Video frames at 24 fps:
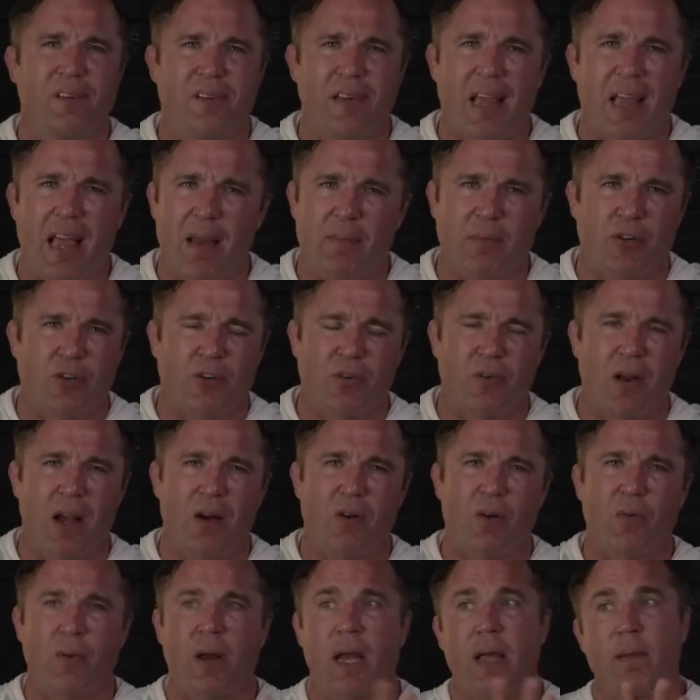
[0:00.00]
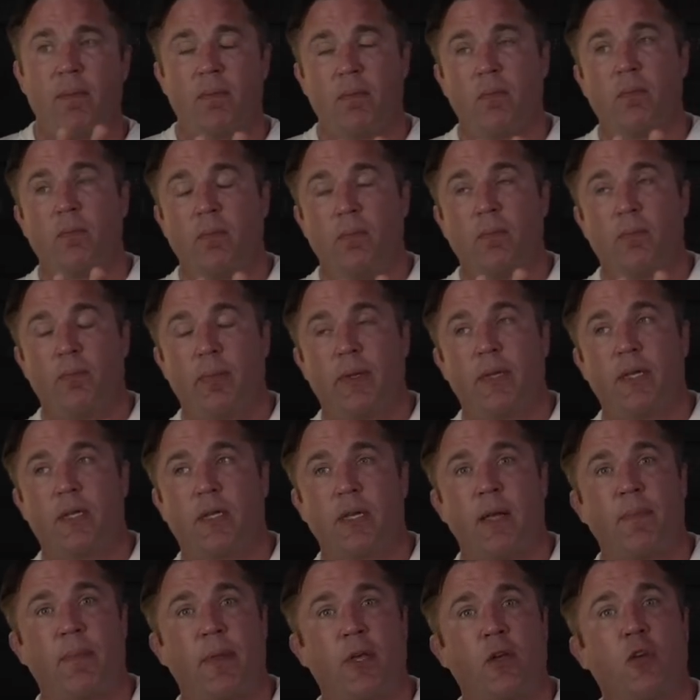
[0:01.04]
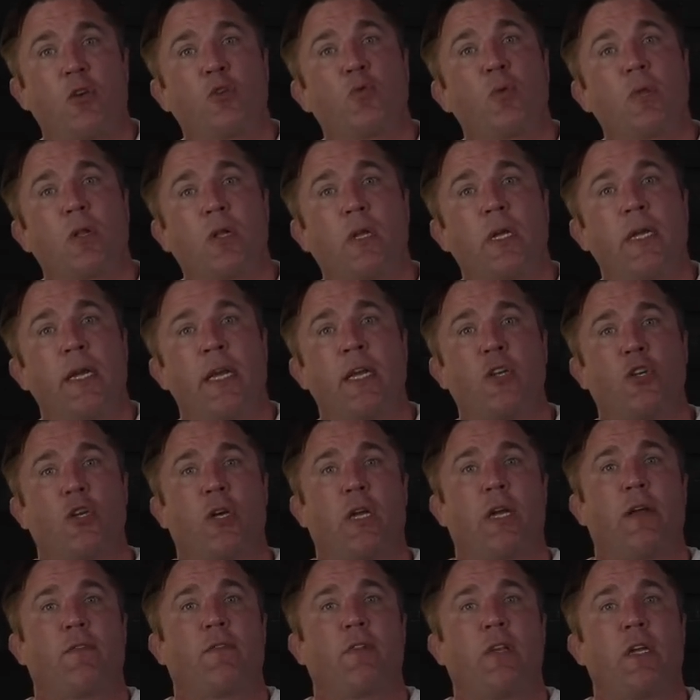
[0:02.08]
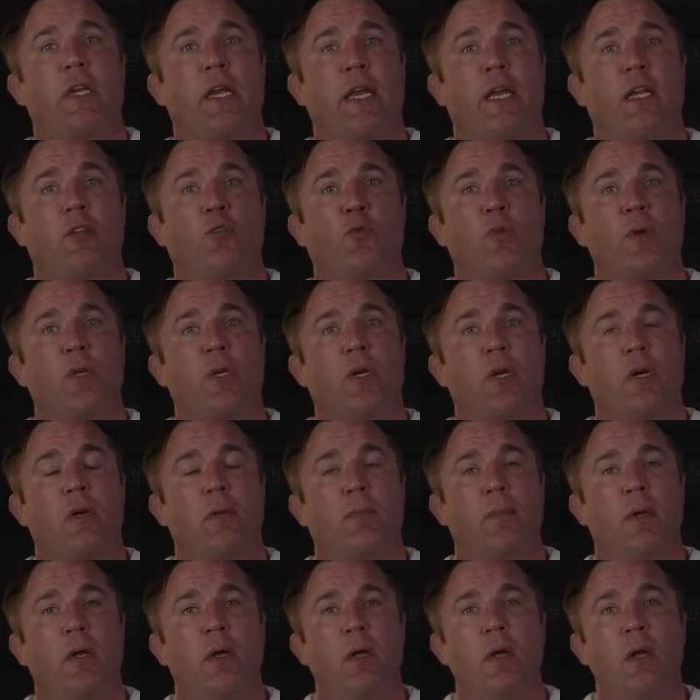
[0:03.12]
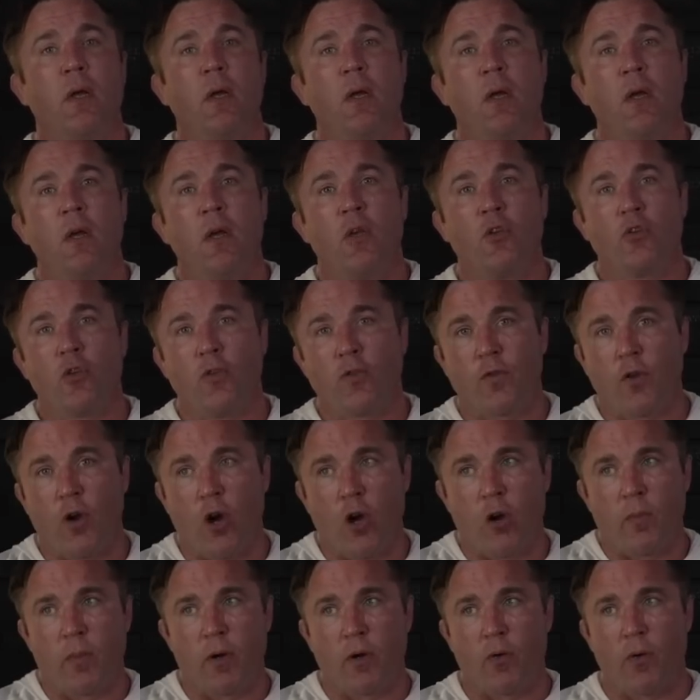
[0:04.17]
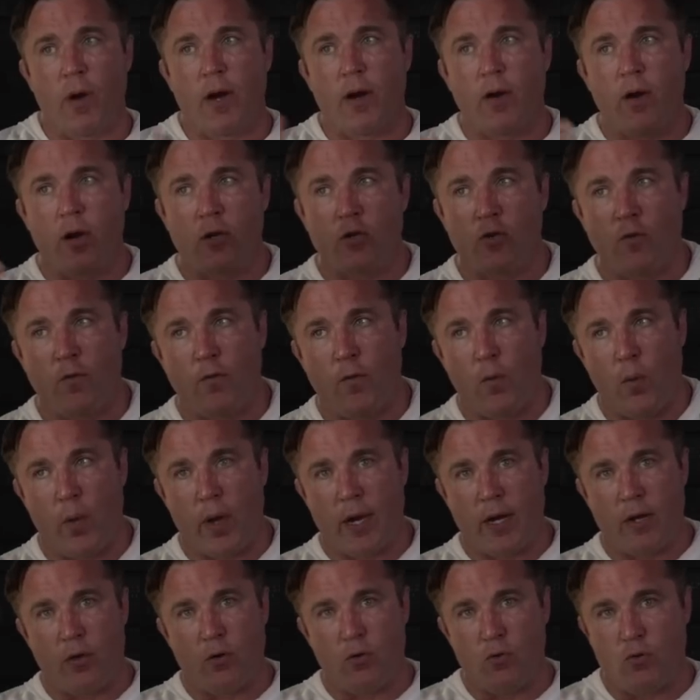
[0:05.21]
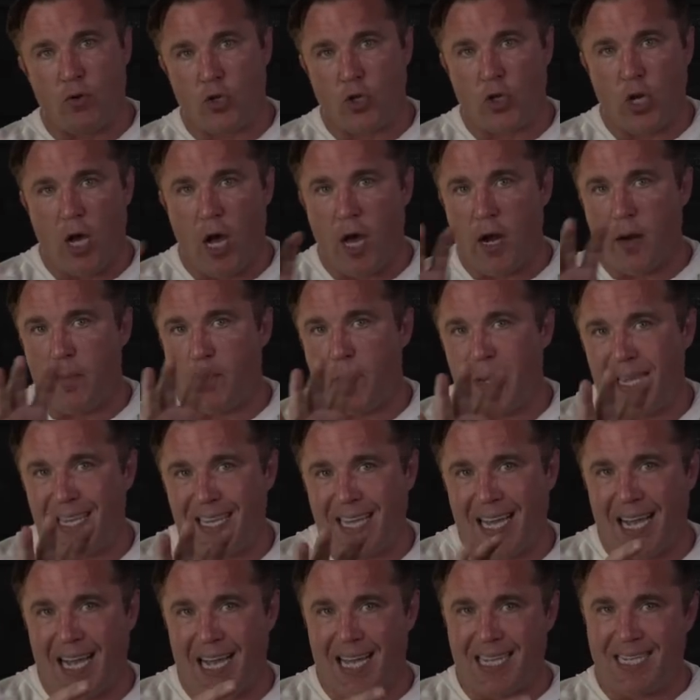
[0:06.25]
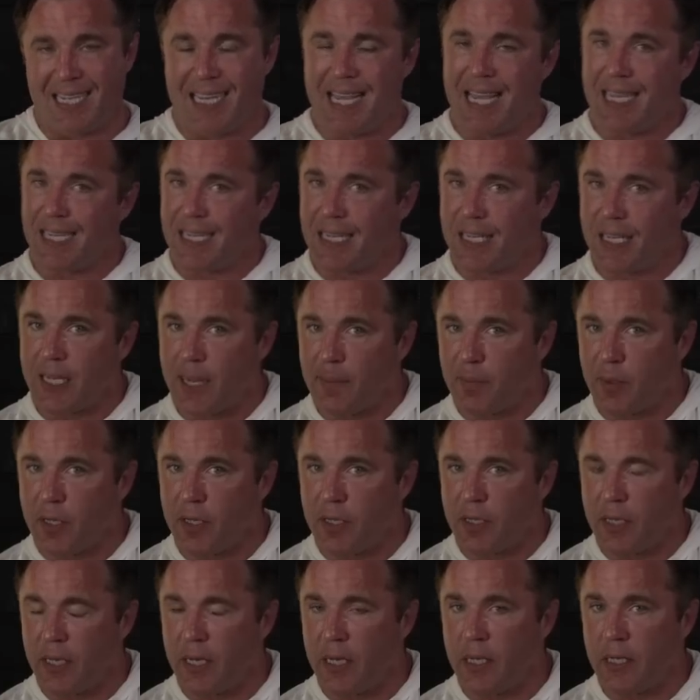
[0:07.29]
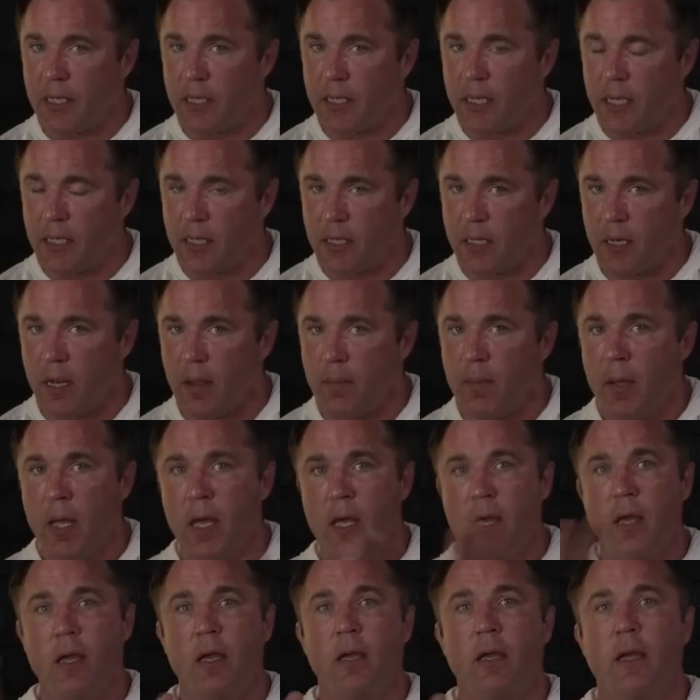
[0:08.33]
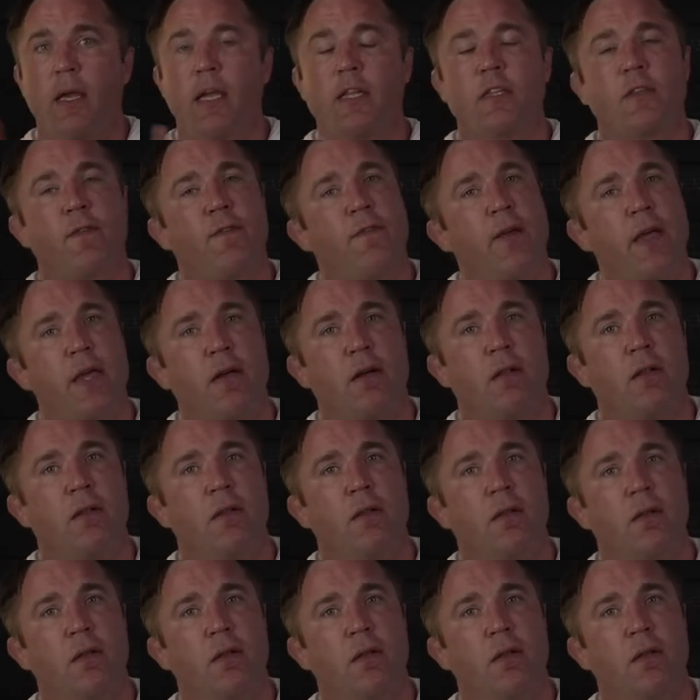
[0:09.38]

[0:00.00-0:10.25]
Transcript: Amateur hour, right? But the same thing goes with clean hands. You got to have clean hands when you come. So if Conor McGregor has avoided USADA because he has a substance in his system, it's a fail.